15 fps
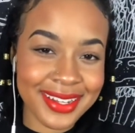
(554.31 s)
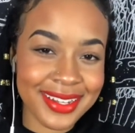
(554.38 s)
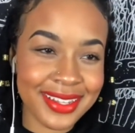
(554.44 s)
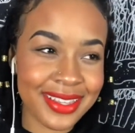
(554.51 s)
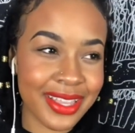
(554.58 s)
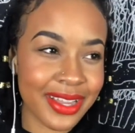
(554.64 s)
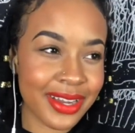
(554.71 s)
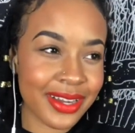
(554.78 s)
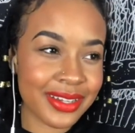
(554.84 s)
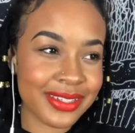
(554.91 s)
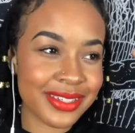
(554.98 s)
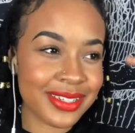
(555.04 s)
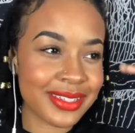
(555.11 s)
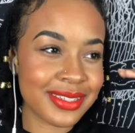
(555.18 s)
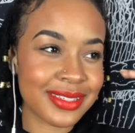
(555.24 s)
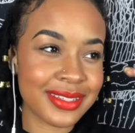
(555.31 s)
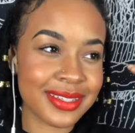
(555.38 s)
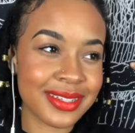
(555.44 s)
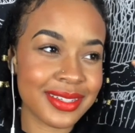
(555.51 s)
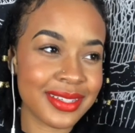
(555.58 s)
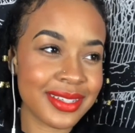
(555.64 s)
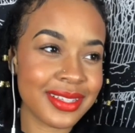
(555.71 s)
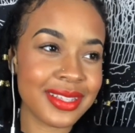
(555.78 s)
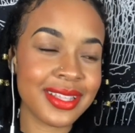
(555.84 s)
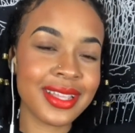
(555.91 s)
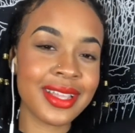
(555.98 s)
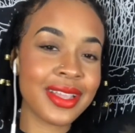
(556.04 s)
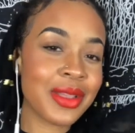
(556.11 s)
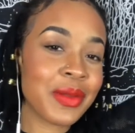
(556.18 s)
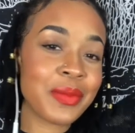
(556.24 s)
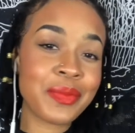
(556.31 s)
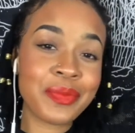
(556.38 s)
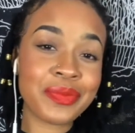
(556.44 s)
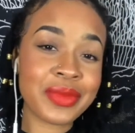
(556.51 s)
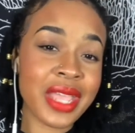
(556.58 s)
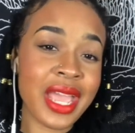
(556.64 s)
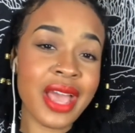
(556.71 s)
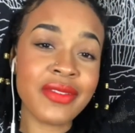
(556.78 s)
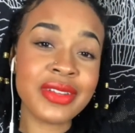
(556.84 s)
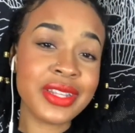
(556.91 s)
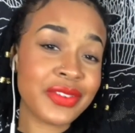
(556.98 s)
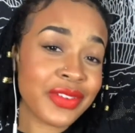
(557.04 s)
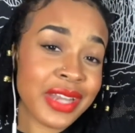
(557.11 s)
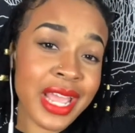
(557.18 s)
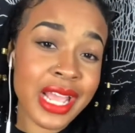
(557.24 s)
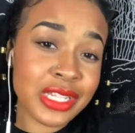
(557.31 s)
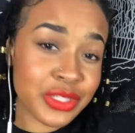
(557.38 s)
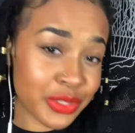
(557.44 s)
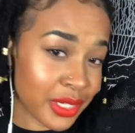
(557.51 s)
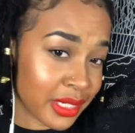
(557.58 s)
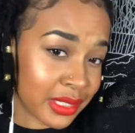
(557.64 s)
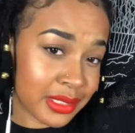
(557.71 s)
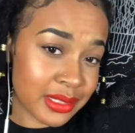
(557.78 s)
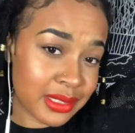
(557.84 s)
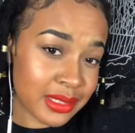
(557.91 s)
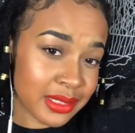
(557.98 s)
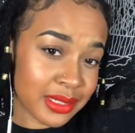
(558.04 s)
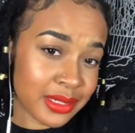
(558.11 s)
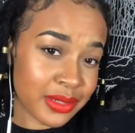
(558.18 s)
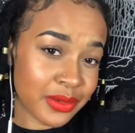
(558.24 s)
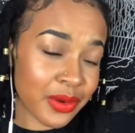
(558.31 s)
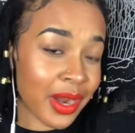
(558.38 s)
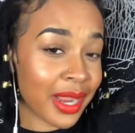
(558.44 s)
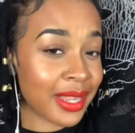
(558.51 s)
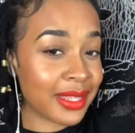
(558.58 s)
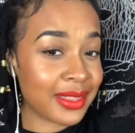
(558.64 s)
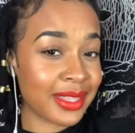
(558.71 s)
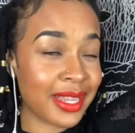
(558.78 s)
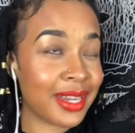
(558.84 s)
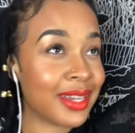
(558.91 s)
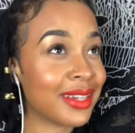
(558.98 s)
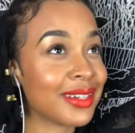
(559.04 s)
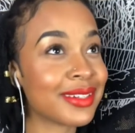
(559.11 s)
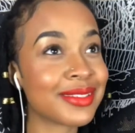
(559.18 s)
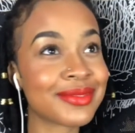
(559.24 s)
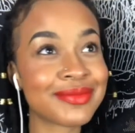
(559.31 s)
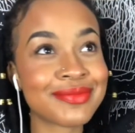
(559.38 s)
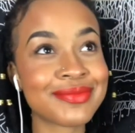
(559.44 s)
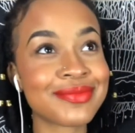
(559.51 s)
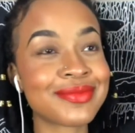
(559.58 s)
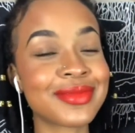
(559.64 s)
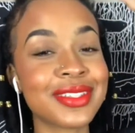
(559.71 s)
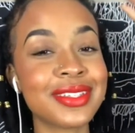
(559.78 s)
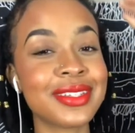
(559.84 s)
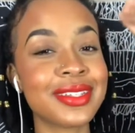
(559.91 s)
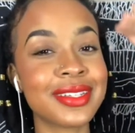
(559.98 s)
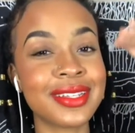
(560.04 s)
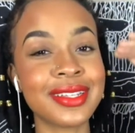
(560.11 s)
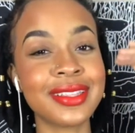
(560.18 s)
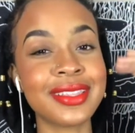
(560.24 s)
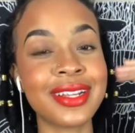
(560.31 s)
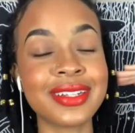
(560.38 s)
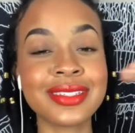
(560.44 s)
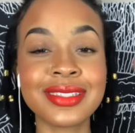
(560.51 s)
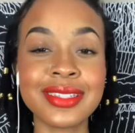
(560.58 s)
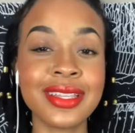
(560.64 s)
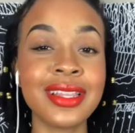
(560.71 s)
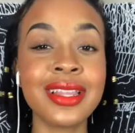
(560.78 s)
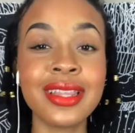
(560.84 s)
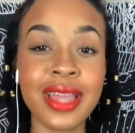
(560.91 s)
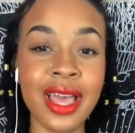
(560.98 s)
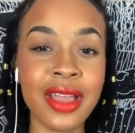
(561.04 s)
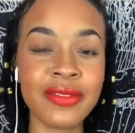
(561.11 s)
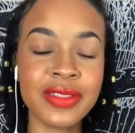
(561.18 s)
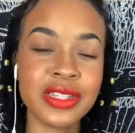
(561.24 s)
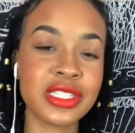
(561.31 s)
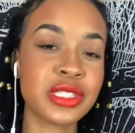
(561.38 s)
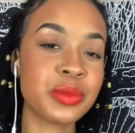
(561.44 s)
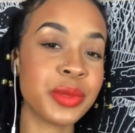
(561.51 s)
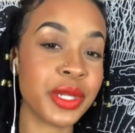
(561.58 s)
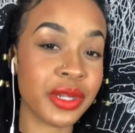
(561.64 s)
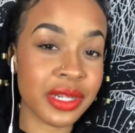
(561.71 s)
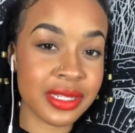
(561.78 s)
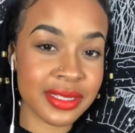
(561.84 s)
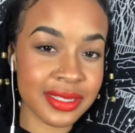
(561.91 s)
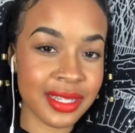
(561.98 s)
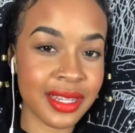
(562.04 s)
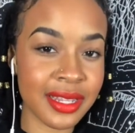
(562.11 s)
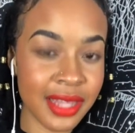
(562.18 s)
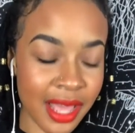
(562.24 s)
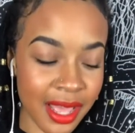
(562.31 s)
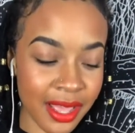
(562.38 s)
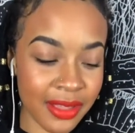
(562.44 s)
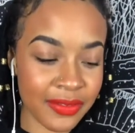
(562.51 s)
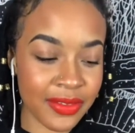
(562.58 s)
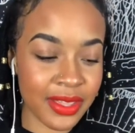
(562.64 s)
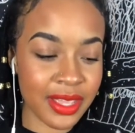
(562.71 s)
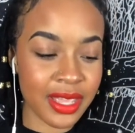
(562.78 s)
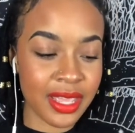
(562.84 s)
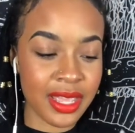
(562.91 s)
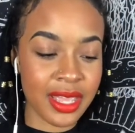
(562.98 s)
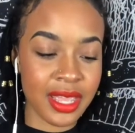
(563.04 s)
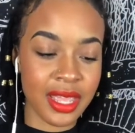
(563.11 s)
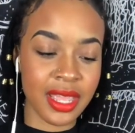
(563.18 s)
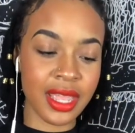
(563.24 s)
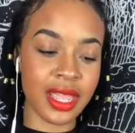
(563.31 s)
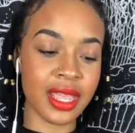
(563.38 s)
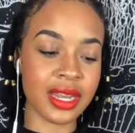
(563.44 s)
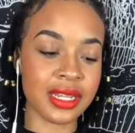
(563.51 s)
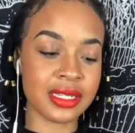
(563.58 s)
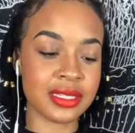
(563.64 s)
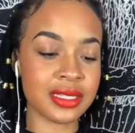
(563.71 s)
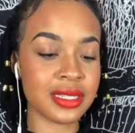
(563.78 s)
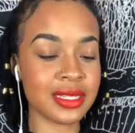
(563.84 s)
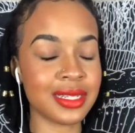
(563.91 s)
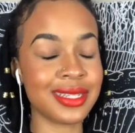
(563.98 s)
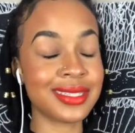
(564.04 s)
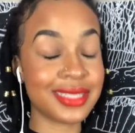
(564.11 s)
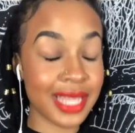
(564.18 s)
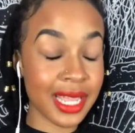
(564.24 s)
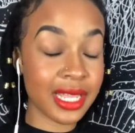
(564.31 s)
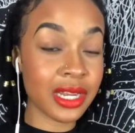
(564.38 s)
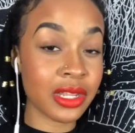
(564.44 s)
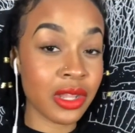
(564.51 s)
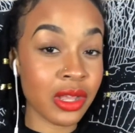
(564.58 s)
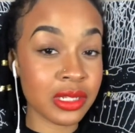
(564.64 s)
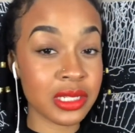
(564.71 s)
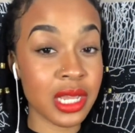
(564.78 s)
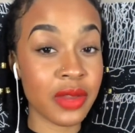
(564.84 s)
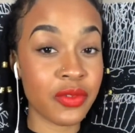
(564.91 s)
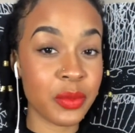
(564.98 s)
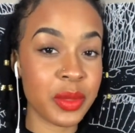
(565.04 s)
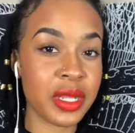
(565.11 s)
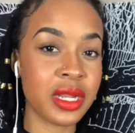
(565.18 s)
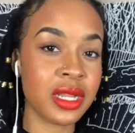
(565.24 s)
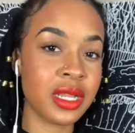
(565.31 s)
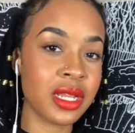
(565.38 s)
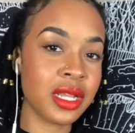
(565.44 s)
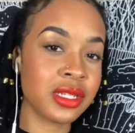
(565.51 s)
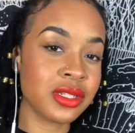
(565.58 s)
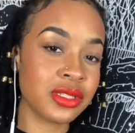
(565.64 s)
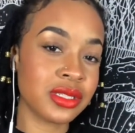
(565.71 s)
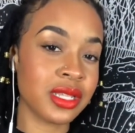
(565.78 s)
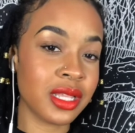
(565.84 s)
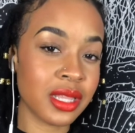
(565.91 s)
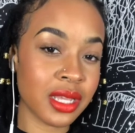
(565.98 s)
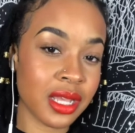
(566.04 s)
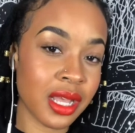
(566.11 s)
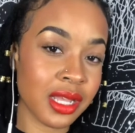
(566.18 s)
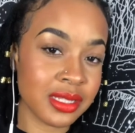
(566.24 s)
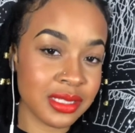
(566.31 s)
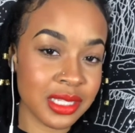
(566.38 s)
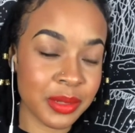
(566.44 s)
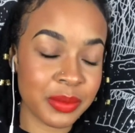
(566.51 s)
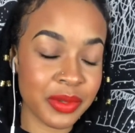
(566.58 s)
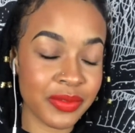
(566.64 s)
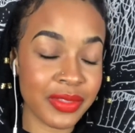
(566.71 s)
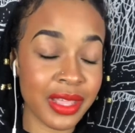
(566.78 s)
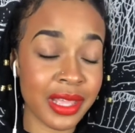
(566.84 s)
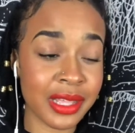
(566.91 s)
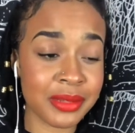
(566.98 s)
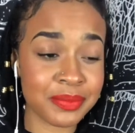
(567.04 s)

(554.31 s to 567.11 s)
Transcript: They're just, they have a different address, right? They're still alive. Their spirit is still alive. And it has taken a long time for me to understand the concept of that.